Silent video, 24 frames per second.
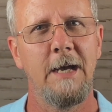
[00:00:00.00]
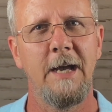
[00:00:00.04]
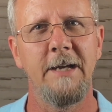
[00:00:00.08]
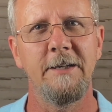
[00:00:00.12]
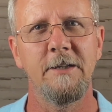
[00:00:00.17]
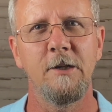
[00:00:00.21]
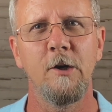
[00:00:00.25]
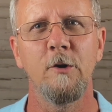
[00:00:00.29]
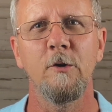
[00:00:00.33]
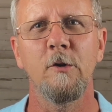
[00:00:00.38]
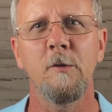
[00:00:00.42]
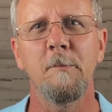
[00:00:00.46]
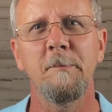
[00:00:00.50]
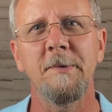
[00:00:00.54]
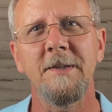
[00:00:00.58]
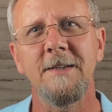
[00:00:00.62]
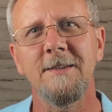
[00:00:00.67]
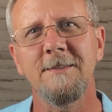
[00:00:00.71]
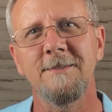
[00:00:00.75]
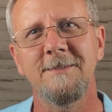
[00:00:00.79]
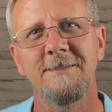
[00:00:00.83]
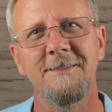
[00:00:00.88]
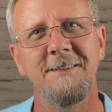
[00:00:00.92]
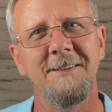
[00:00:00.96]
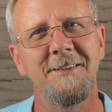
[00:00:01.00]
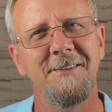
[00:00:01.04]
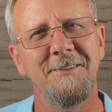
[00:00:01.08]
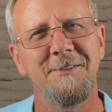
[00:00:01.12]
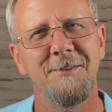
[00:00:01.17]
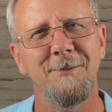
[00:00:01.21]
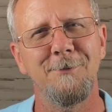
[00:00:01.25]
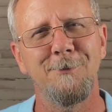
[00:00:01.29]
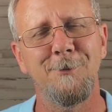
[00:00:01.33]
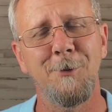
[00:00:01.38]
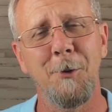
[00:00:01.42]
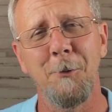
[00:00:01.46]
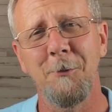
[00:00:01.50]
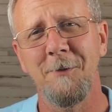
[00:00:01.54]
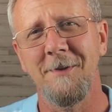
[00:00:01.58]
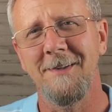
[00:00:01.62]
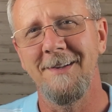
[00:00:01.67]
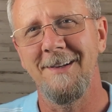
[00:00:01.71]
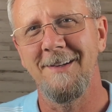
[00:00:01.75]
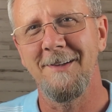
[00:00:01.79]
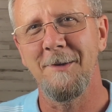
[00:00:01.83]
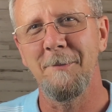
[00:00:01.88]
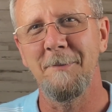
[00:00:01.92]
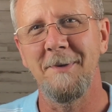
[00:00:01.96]
I had to go to the big city of
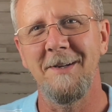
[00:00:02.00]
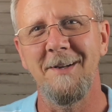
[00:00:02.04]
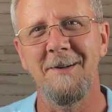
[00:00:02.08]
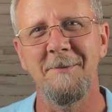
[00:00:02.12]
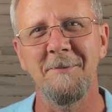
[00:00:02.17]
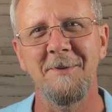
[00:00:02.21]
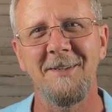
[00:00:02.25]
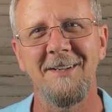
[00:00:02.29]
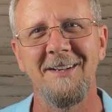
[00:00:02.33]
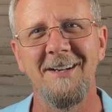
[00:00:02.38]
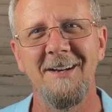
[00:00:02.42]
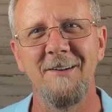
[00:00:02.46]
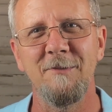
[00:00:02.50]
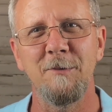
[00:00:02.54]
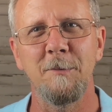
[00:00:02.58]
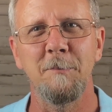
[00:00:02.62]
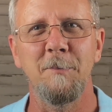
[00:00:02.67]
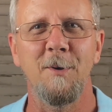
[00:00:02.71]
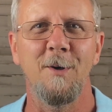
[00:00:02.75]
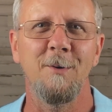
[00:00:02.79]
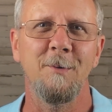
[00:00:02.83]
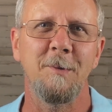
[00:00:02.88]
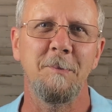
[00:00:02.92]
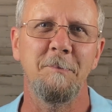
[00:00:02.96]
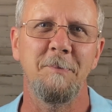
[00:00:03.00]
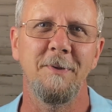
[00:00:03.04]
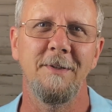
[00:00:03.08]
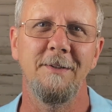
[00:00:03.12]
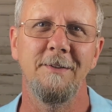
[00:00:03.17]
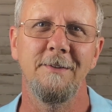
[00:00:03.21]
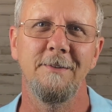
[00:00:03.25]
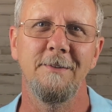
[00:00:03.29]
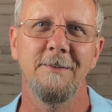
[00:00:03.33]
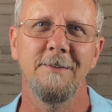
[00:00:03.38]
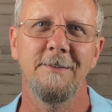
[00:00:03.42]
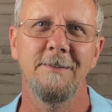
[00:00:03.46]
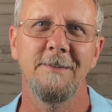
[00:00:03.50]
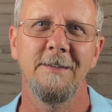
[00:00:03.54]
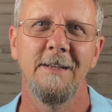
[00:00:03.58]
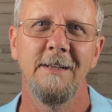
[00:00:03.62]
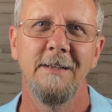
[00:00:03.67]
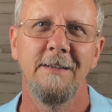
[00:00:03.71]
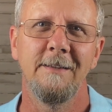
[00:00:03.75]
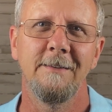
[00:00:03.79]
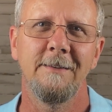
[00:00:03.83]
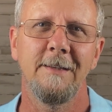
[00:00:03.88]
Dothan, Alabama to have a part repaired.